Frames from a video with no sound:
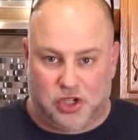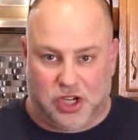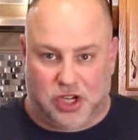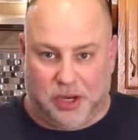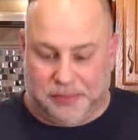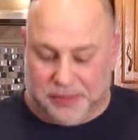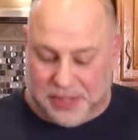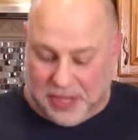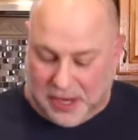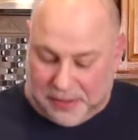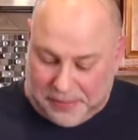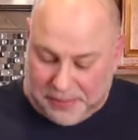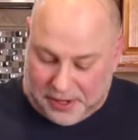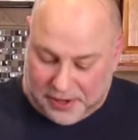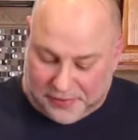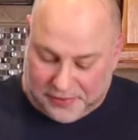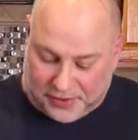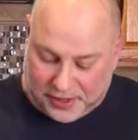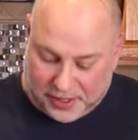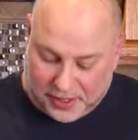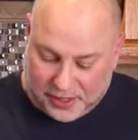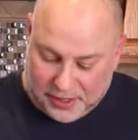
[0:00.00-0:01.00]
chips up and
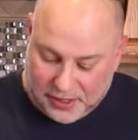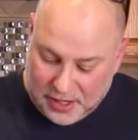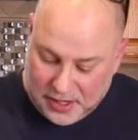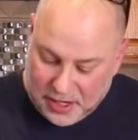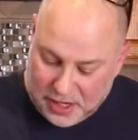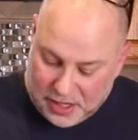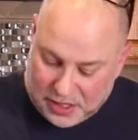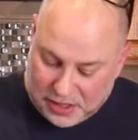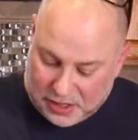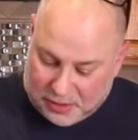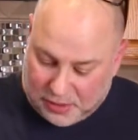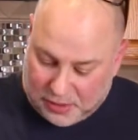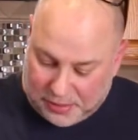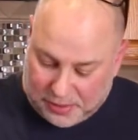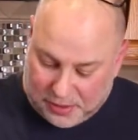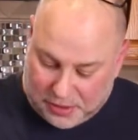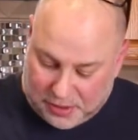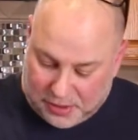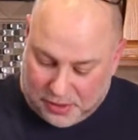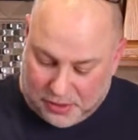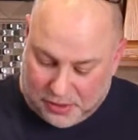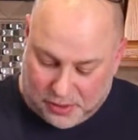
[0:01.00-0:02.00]
everything. So we put
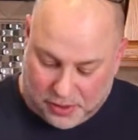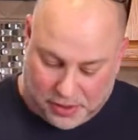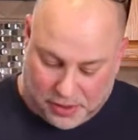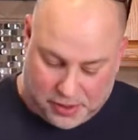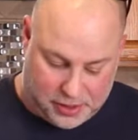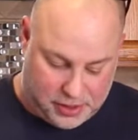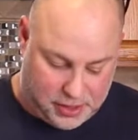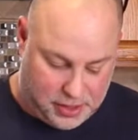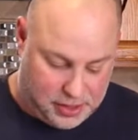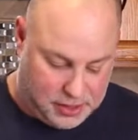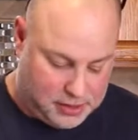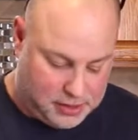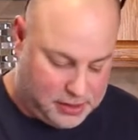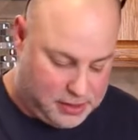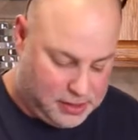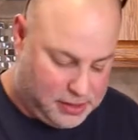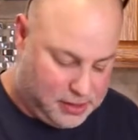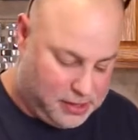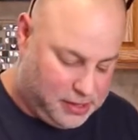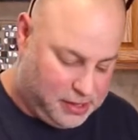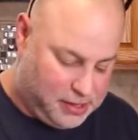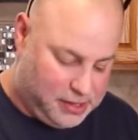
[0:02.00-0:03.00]
a little oil on this
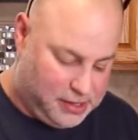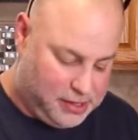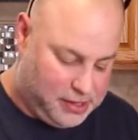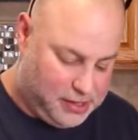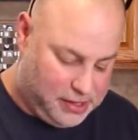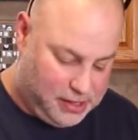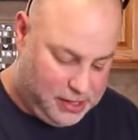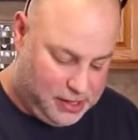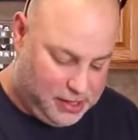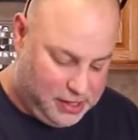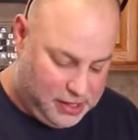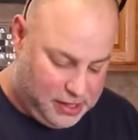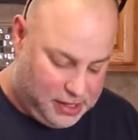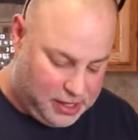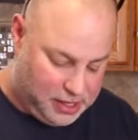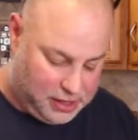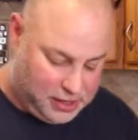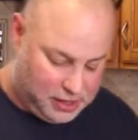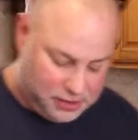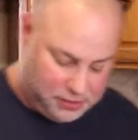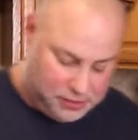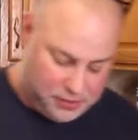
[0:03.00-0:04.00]
guy,
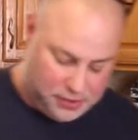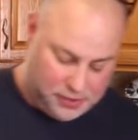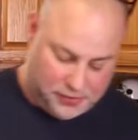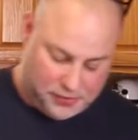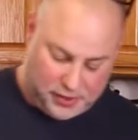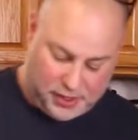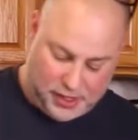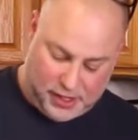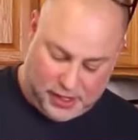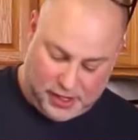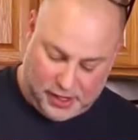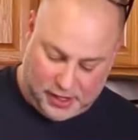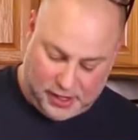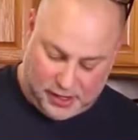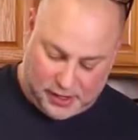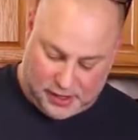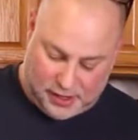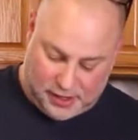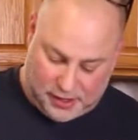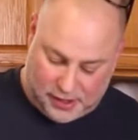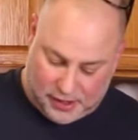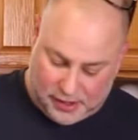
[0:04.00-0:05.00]
and this one over
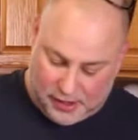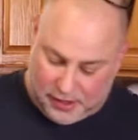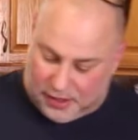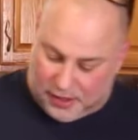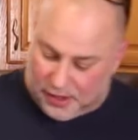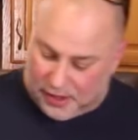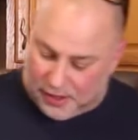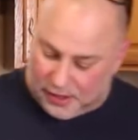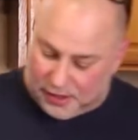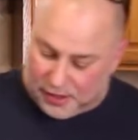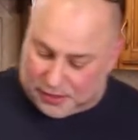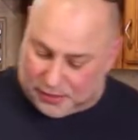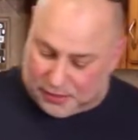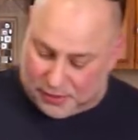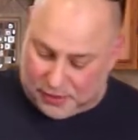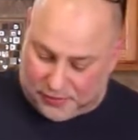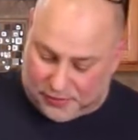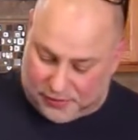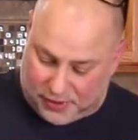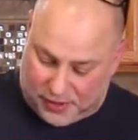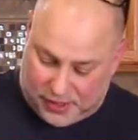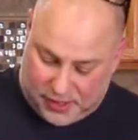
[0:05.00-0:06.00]
here, this one
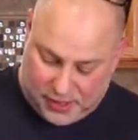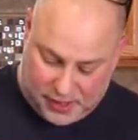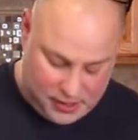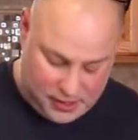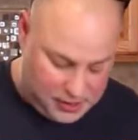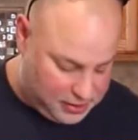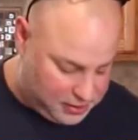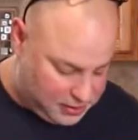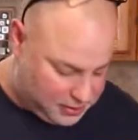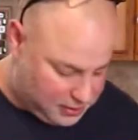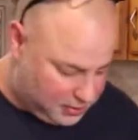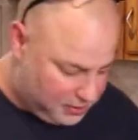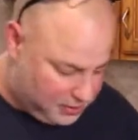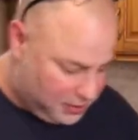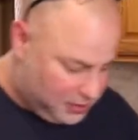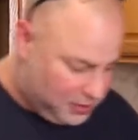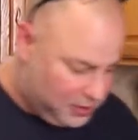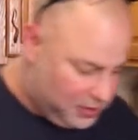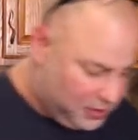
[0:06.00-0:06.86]
over here,